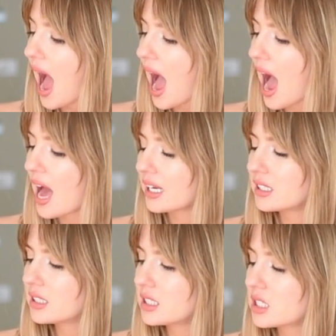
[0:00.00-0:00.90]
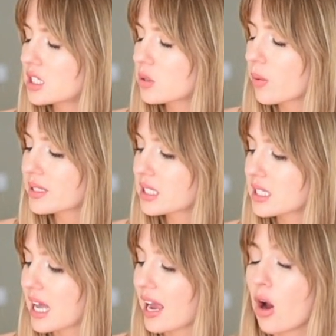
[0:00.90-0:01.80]
And what was I going
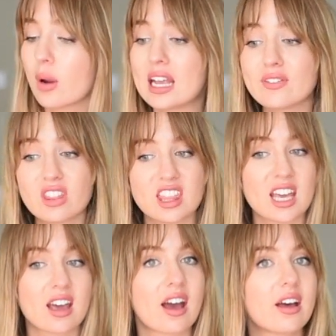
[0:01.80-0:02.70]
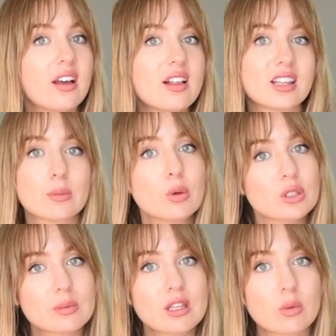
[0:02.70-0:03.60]
to say? Oh, even thicker than the
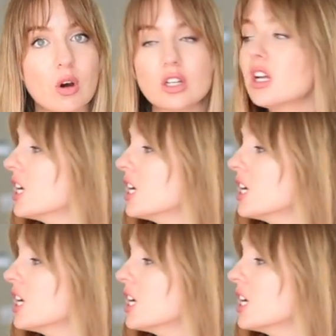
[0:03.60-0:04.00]
Paul Smith one.